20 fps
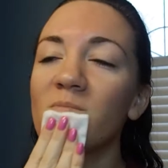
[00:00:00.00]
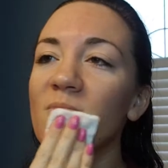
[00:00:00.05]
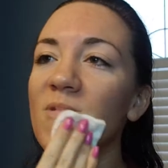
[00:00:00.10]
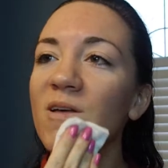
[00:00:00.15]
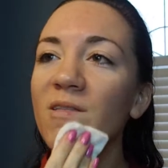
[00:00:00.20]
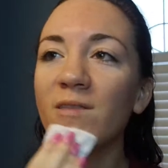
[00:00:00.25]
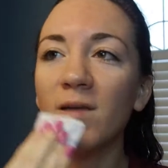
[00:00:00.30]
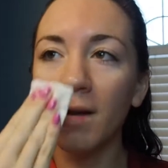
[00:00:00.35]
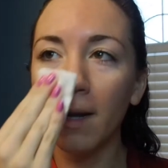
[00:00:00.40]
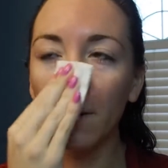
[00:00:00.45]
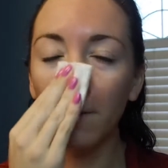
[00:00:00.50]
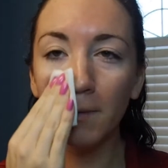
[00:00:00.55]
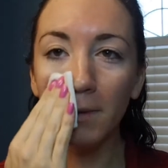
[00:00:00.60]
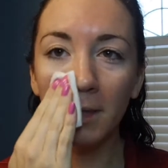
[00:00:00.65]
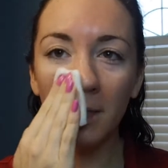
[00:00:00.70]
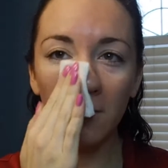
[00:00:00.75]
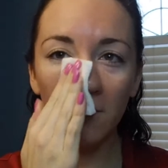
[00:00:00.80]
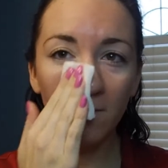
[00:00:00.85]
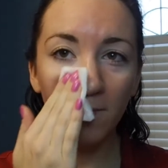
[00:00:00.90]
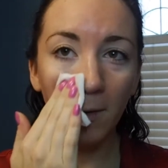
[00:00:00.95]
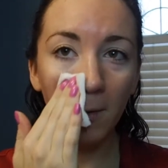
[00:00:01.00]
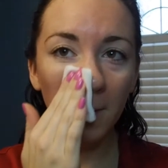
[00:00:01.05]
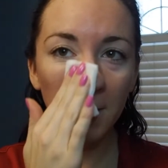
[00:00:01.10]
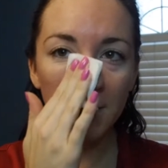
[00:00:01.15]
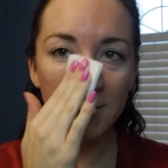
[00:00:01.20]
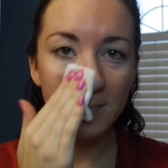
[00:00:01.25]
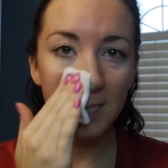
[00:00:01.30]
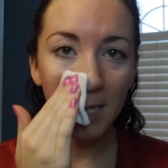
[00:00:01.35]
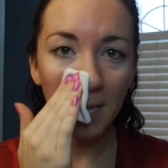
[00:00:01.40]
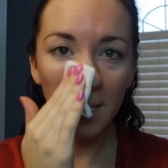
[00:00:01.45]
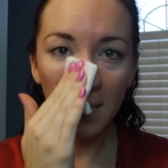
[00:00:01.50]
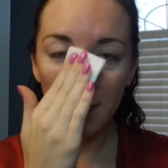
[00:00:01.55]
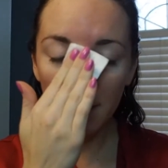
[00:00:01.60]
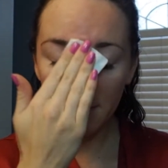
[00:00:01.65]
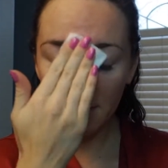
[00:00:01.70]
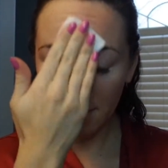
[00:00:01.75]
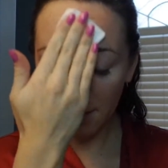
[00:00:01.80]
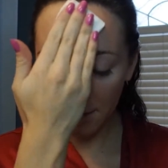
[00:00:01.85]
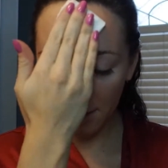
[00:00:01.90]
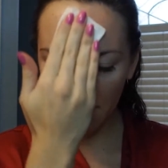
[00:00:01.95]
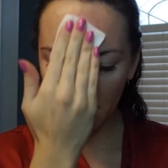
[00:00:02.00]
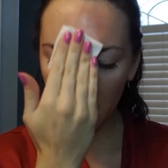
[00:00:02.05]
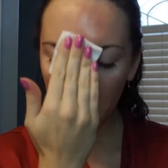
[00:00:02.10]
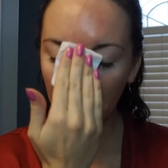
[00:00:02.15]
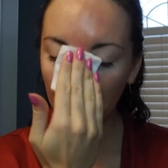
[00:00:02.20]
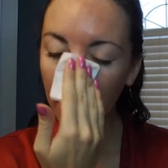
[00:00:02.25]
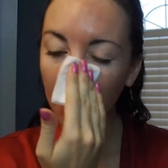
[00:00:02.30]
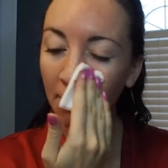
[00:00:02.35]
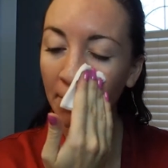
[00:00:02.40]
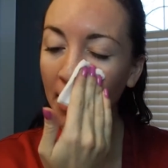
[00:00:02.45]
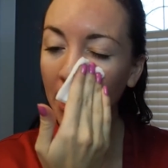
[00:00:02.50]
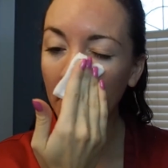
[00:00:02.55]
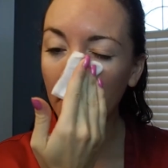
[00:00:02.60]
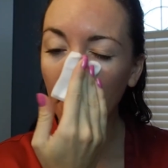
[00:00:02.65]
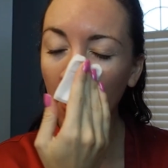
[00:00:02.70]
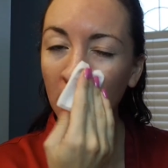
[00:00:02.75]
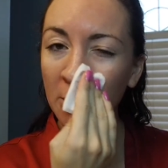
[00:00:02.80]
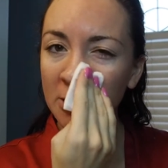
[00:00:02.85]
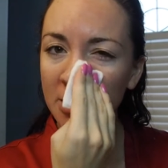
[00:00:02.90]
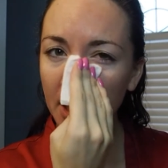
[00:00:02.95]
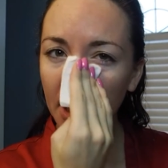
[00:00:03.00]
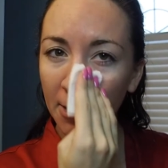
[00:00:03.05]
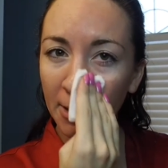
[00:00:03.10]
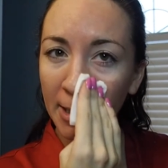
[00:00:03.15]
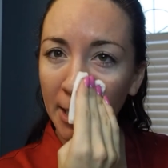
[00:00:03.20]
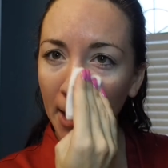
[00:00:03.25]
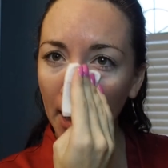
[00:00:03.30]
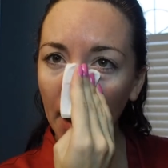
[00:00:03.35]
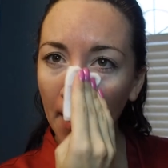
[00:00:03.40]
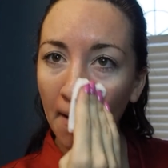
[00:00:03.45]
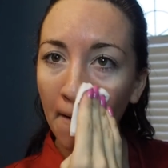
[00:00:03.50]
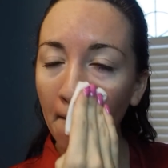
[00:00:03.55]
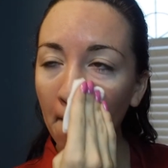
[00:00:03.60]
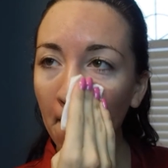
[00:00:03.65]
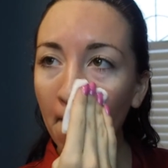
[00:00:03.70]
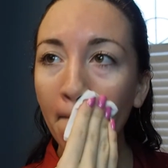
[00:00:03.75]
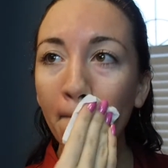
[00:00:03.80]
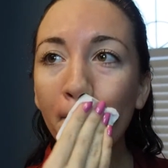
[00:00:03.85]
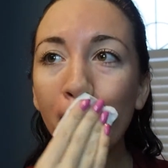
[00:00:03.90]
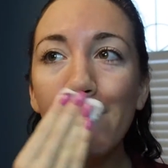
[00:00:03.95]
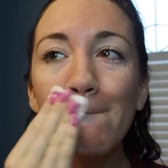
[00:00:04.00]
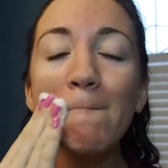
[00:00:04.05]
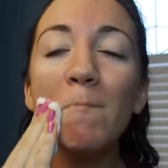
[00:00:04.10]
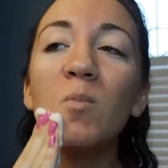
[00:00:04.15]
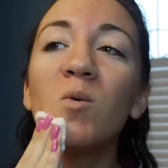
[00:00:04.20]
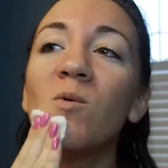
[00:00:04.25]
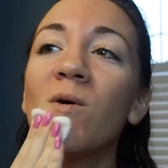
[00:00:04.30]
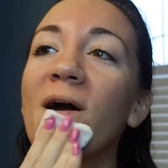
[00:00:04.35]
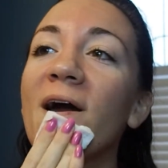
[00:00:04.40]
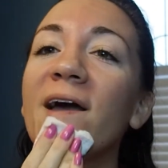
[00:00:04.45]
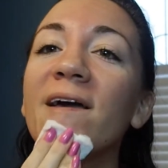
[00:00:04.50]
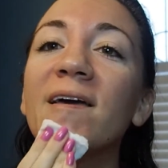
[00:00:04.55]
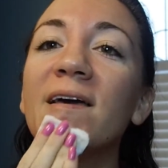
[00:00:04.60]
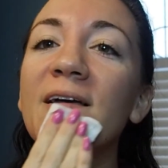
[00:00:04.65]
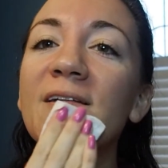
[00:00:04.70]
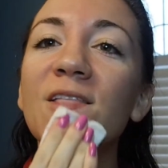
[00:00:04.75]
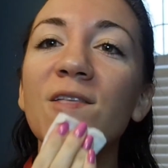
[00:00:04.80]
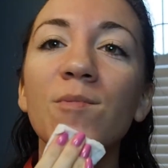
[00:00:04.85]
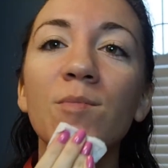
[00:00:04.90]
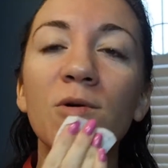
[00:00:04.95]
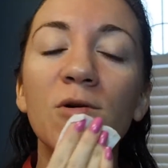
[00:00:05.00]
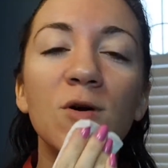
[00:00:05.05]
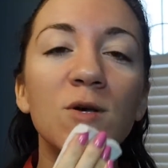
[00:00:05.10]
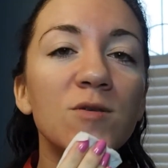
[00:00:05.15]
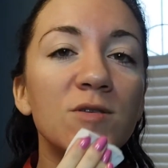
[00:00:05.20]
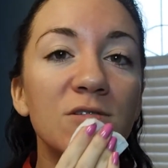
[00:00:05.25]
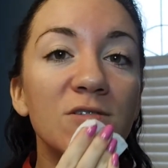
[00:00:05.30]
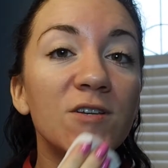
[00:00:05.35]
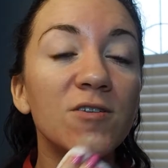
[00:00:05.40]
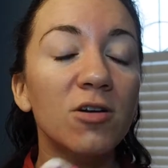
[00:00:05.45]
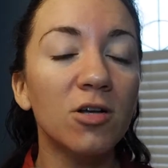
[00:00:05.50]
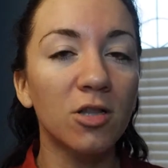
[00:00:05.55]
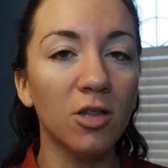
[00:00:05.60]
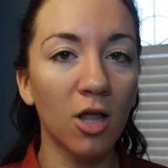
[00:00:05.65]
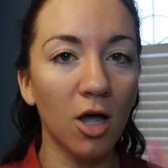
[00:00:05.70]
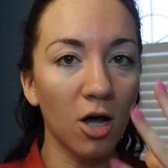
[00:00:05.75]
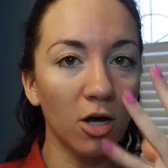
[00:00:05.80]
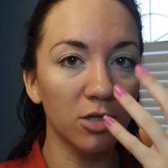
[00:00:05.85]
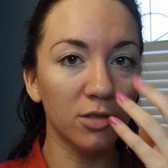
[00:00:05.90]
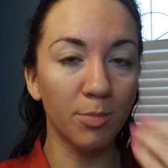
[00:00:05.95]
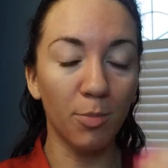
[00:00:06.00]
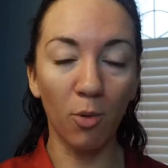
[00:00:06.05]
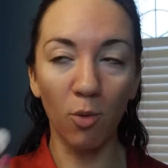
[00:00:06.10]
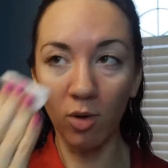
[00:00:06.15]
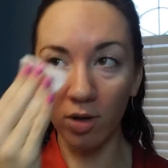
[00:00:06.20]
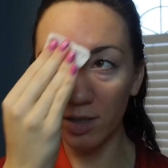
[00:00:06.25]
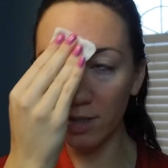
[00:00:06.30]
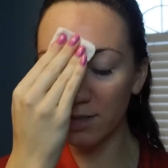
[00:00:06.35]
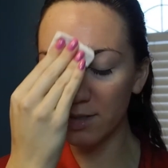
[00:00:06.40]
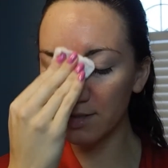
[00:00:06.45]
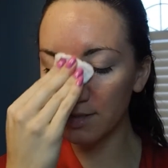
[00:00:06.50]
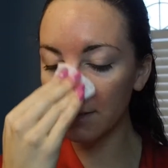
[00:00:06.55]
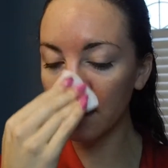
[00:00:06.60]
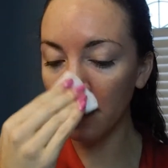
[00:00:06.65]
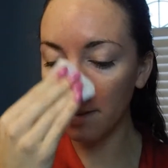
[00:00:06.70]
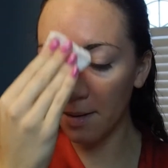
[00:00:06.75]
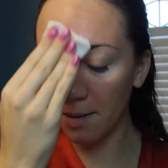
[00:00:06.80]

And then I really focus it in like my nose area, where I get the most clogged pores.